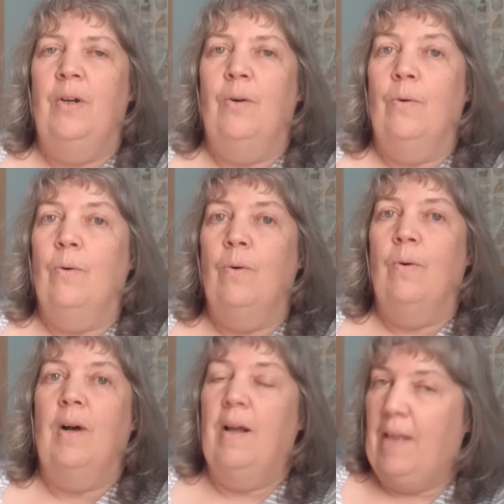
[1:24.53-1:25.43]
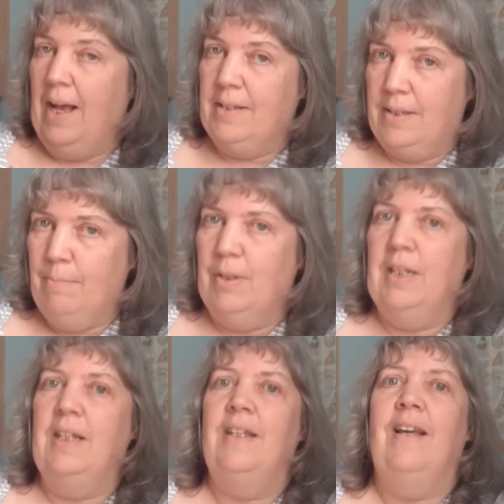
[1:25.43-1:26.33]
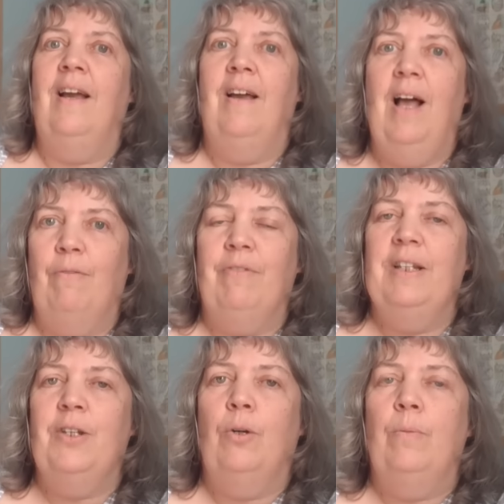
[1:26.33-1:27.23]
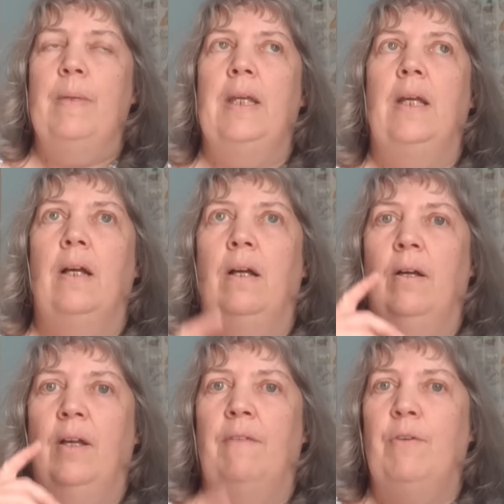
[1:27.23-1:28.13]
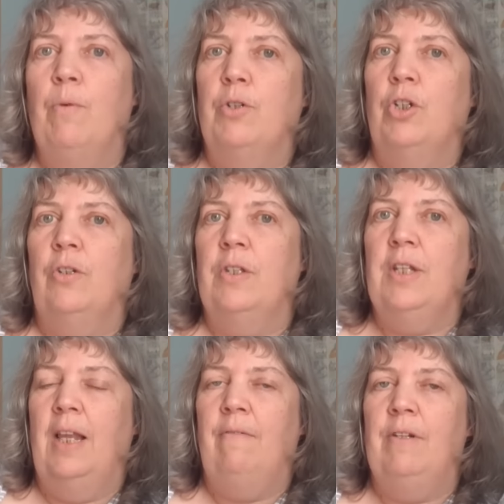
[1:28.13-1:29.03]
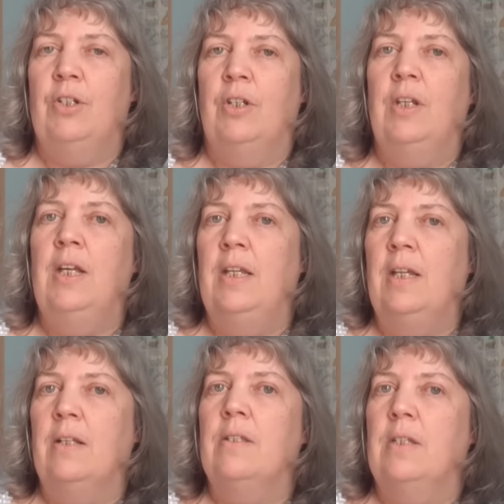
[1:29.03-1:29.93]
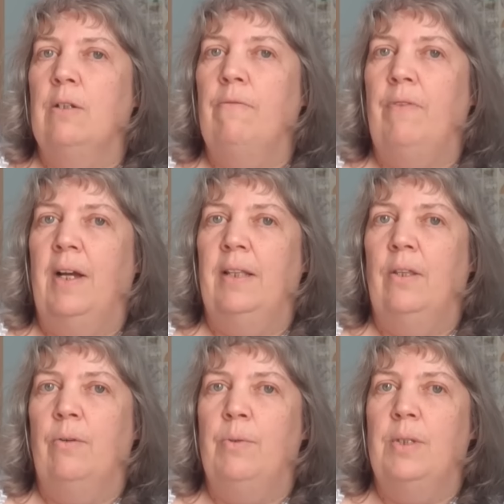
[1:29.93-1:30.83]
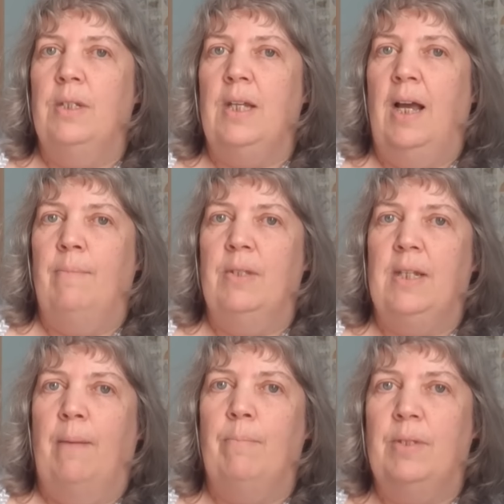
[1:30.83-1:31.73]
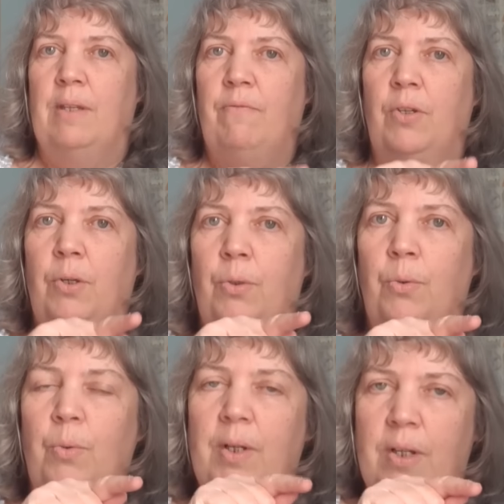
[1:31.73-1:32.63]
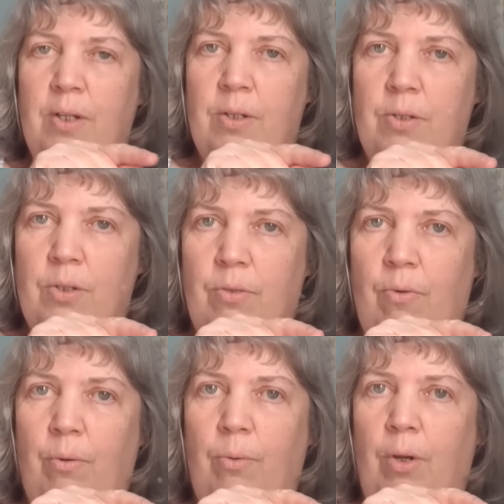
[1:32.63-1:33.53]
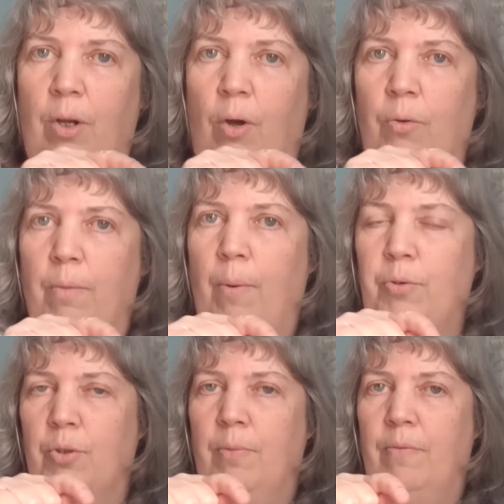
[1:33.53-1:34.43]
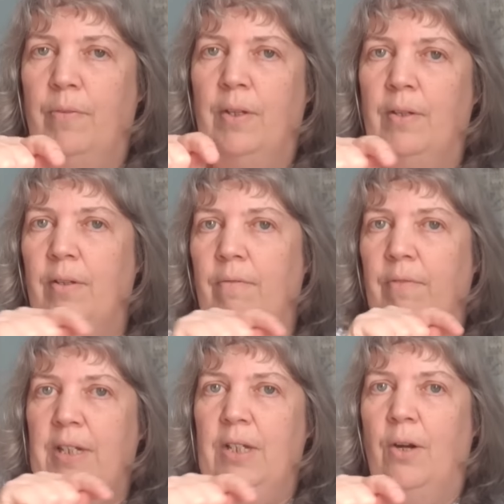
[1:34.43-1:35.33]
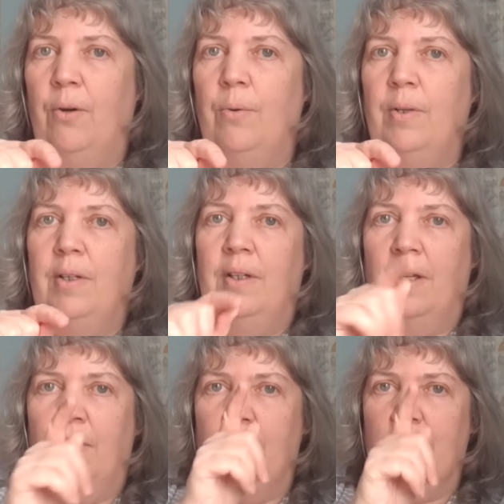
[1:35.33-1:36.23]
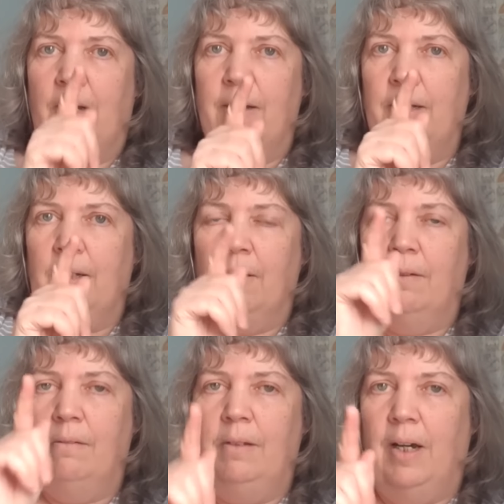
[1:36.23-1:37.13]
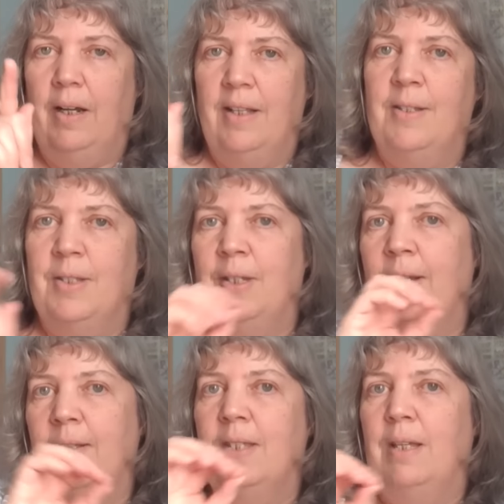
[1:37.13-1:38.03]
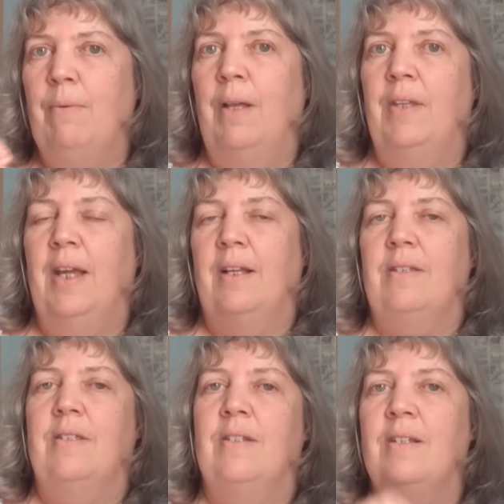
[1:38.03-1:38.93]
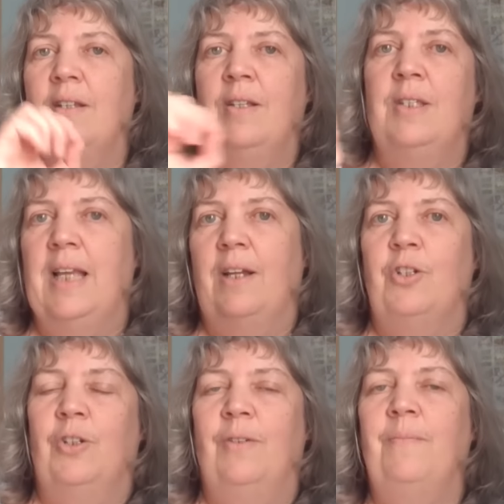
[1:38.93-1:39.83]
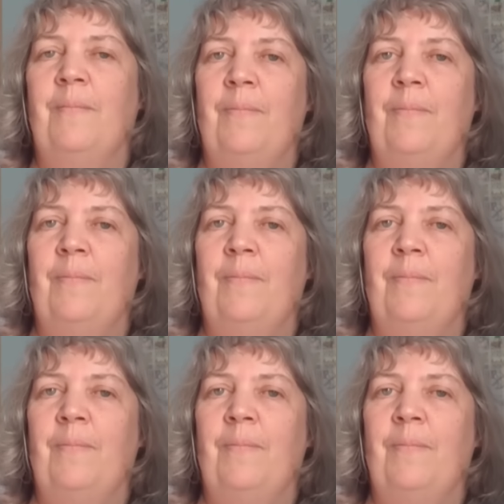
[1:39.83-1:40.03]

Or as somebody helpfully told me, if you're watching on the television, you can still find those timestamps if you scroll along the bottom of the video, and there's like little lines and you can see where the next section